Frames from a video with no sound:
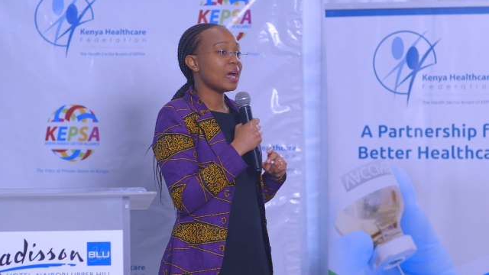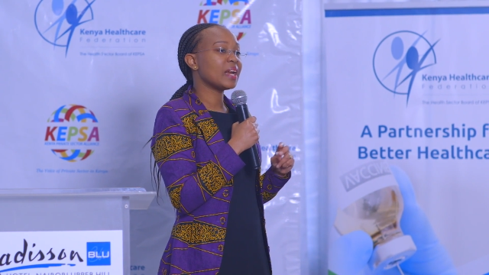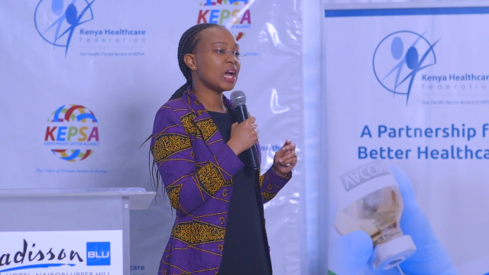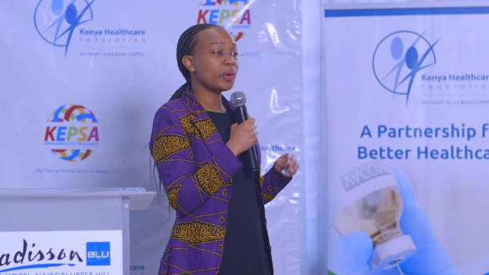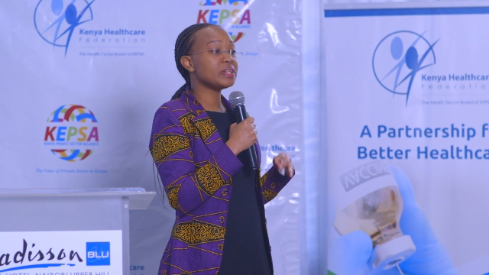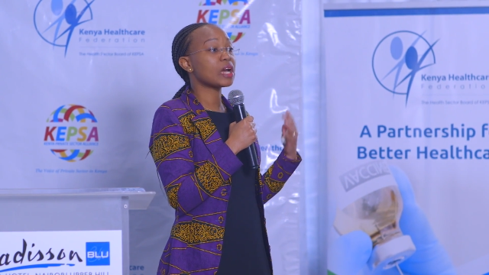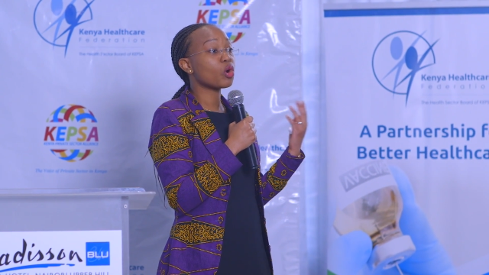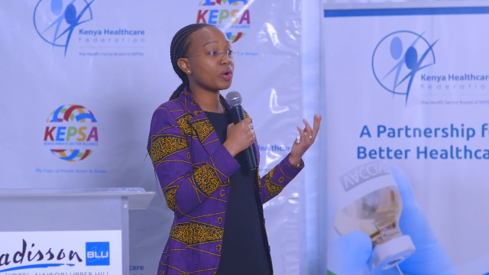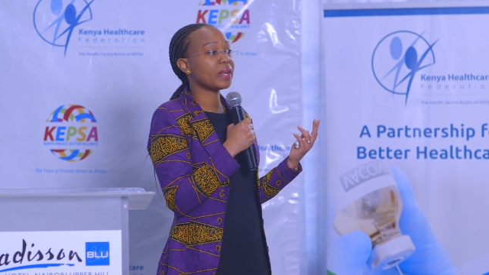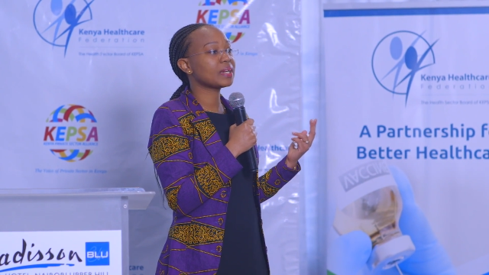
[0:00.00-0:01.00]
and how
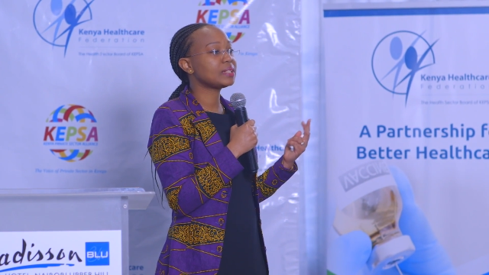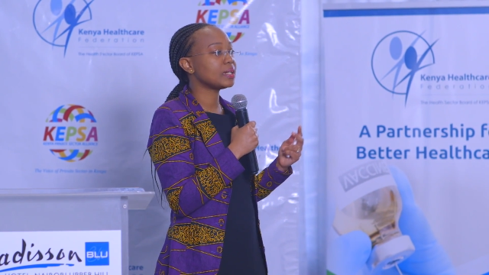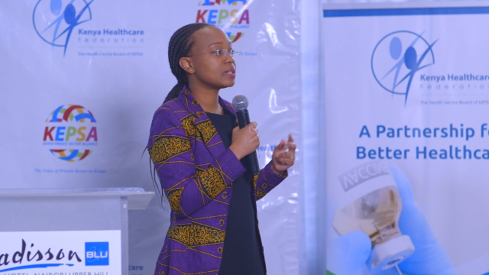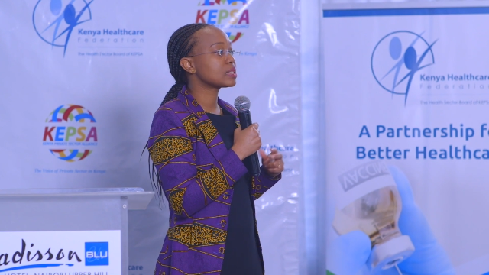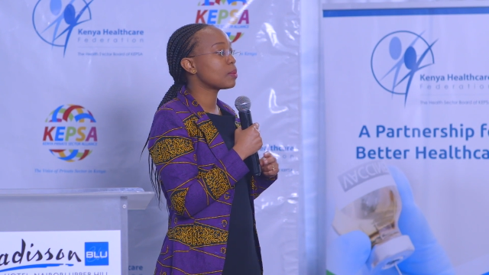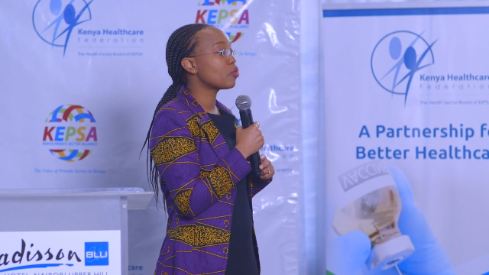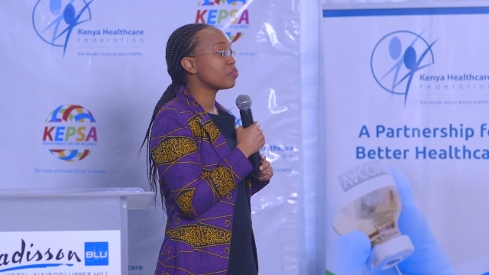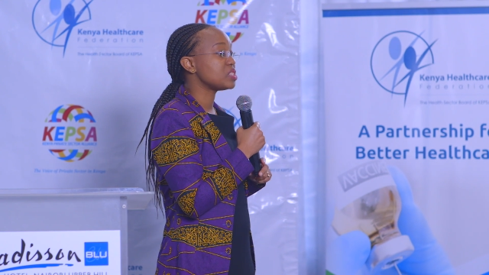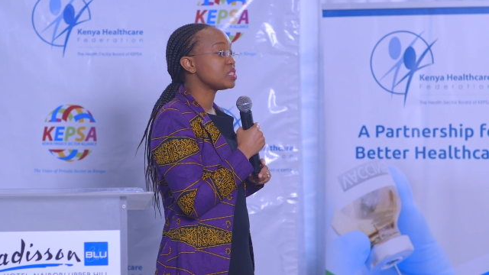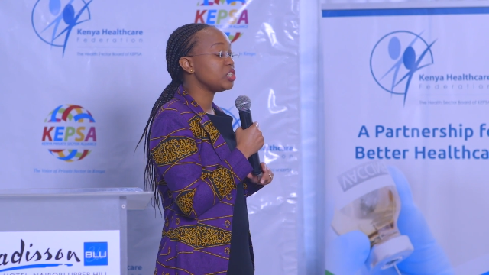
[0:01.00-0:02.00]
interconnected some
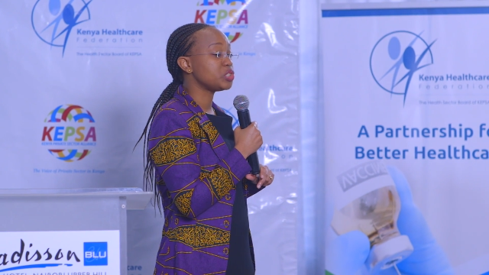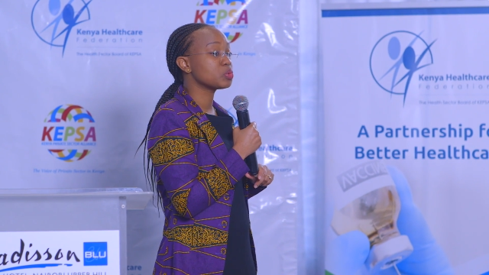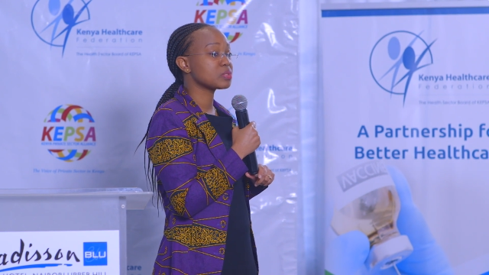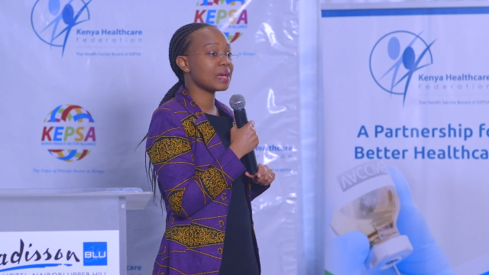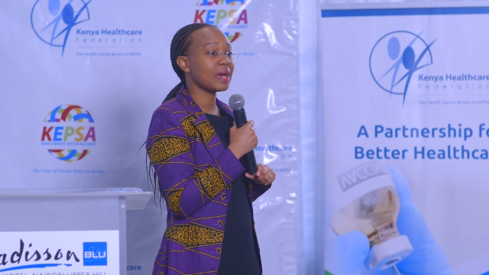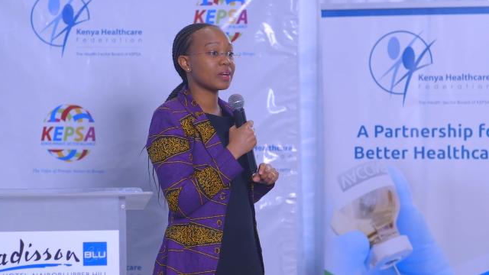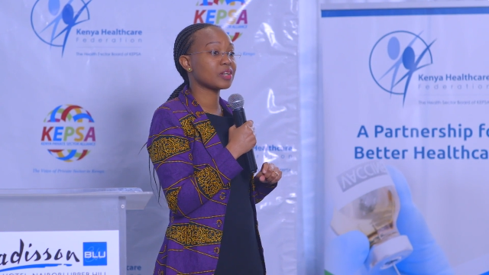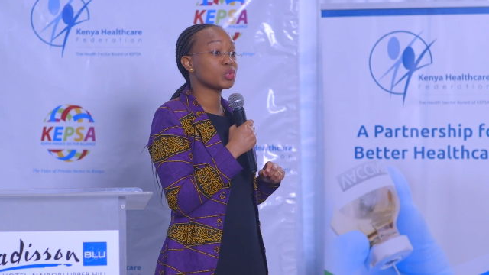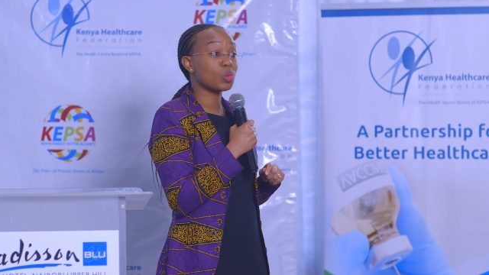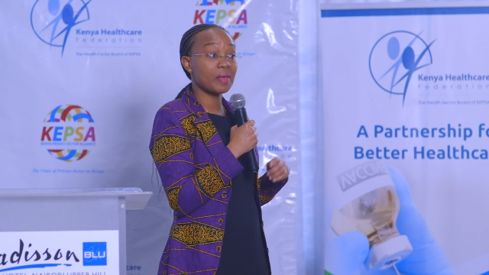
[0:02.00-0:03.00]
of these issues are
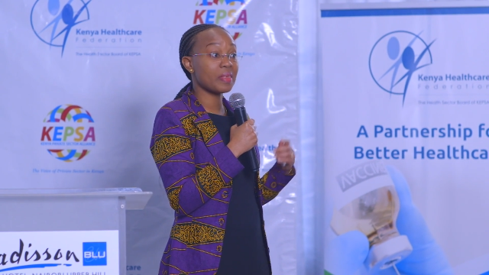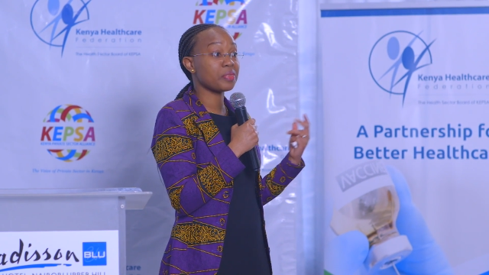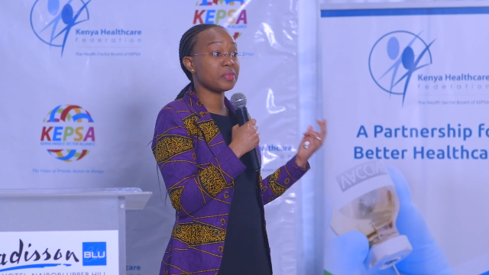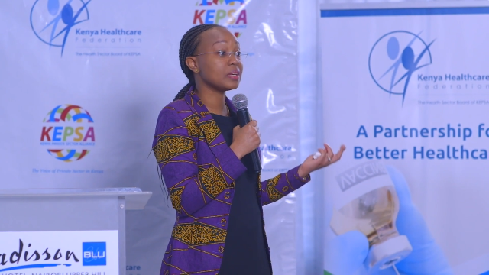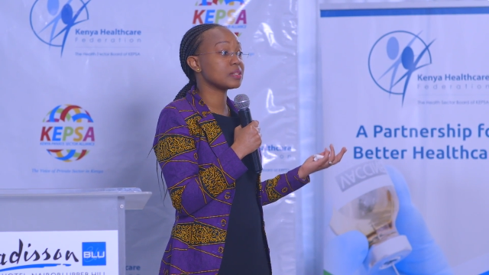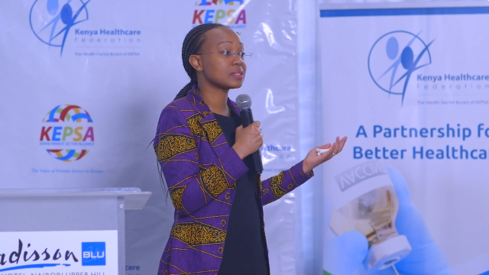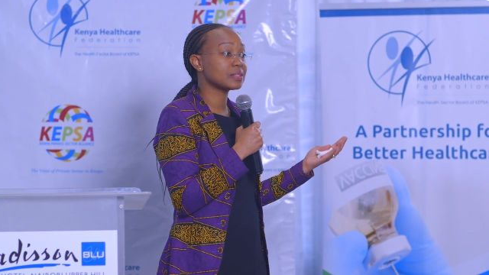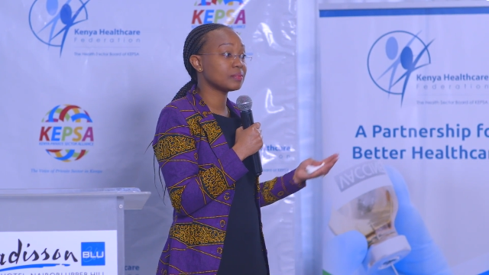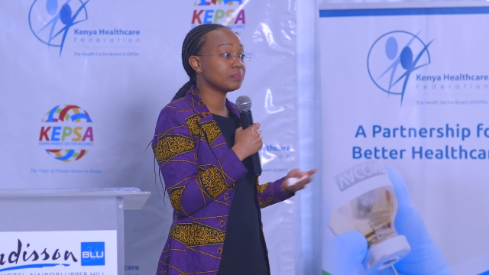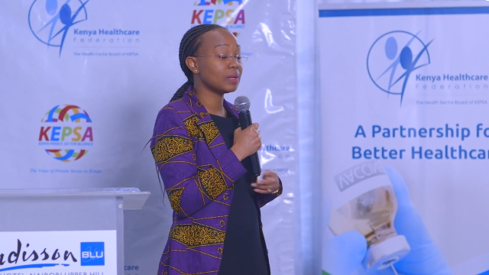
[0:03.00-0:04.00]
to other
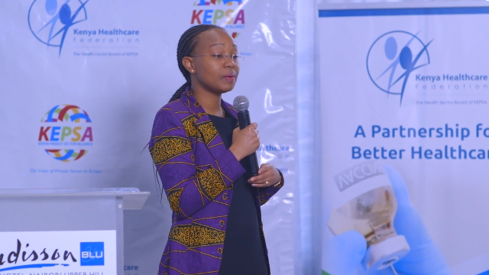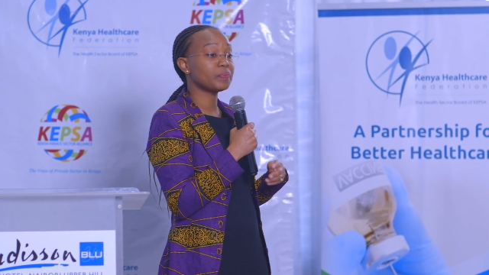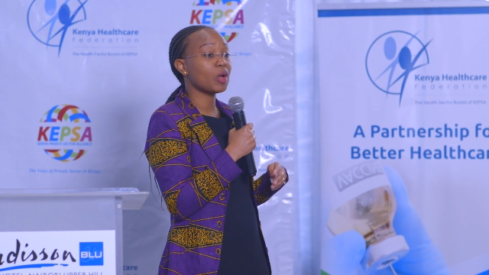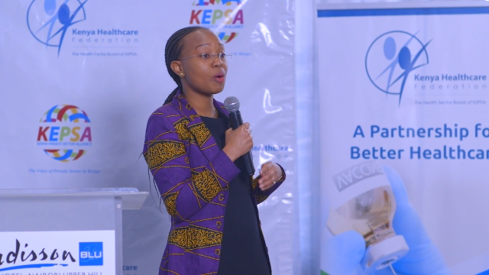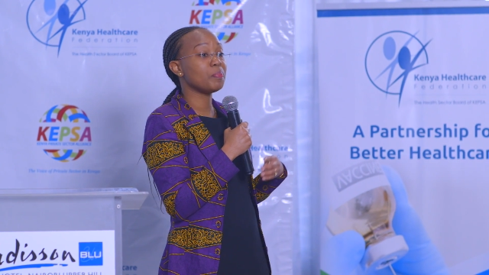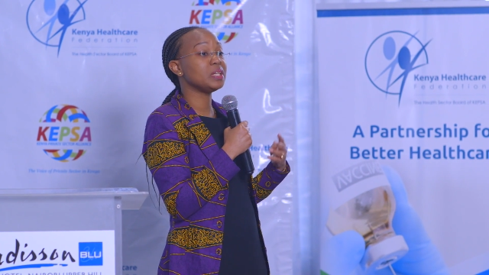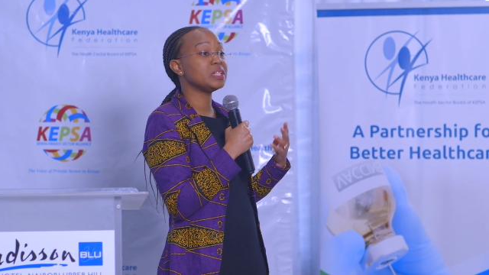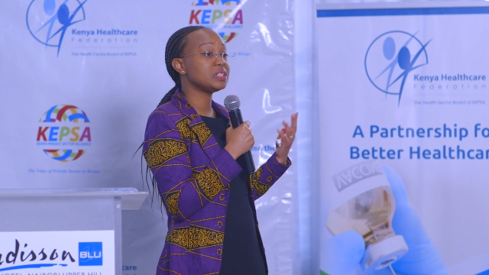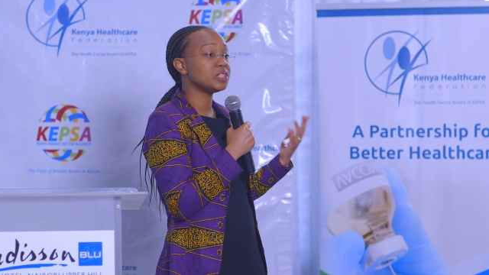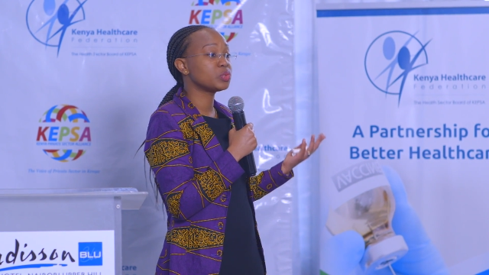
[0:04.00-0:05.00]
things, our
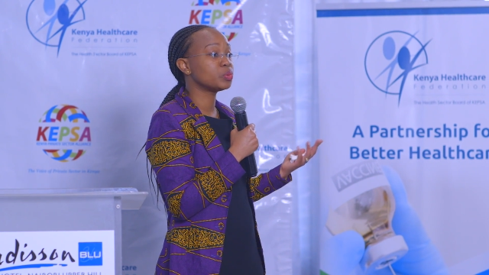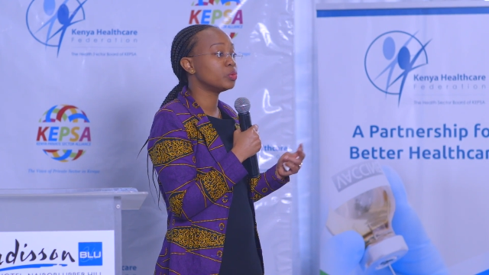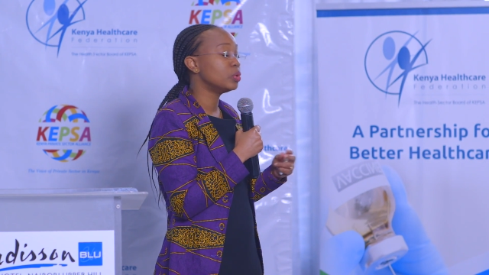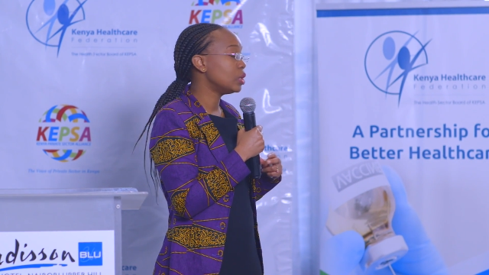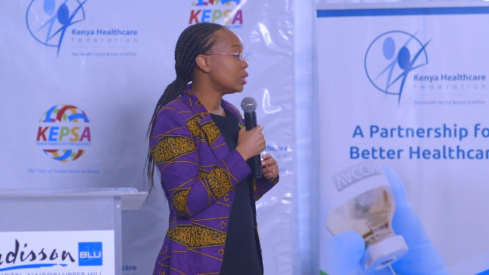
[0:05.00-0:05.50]
ability to,